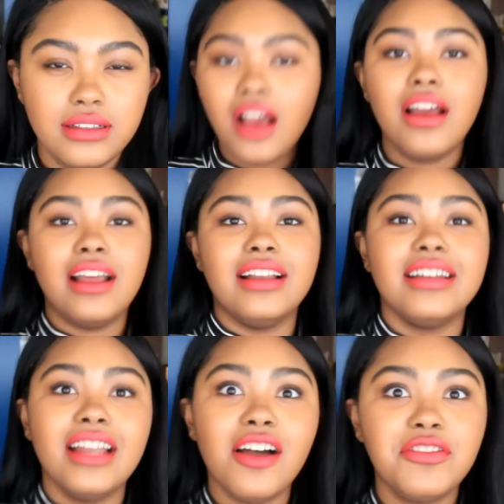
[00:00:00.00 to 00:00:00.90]
All right,
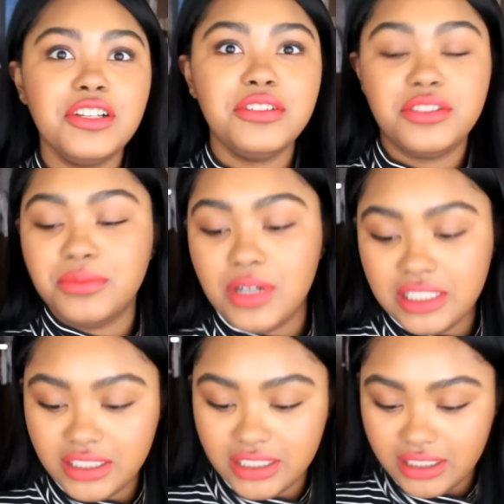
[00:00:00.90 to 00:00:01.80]
now for YouTube
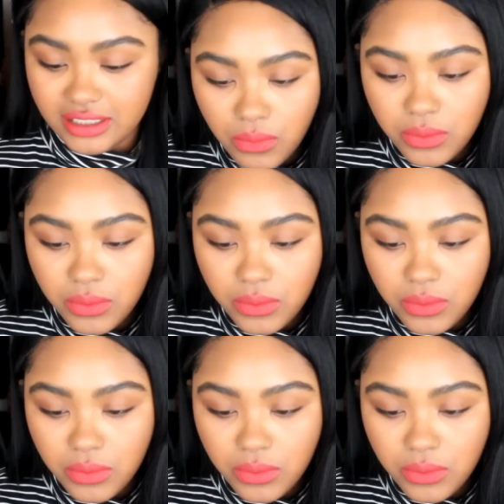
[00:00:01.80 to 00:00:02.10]
question.